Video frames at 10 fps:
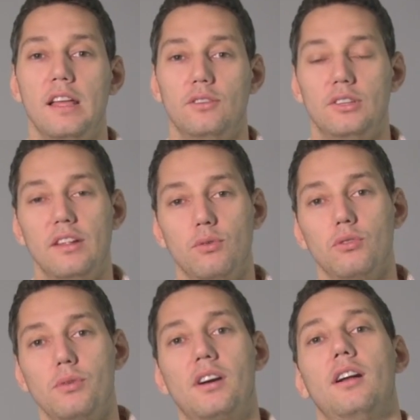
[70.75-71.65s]
So that's
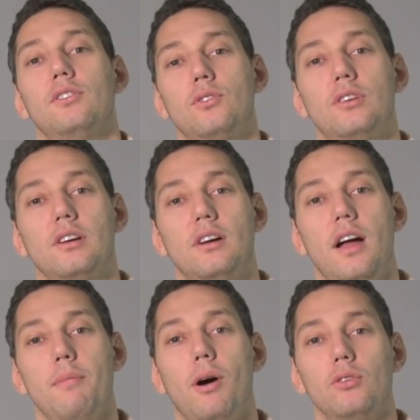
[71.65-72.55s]
what we're going to talk
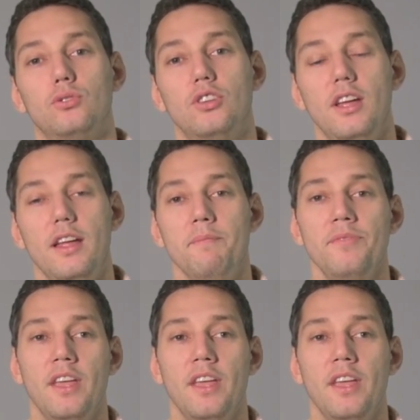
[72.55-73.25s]
about today.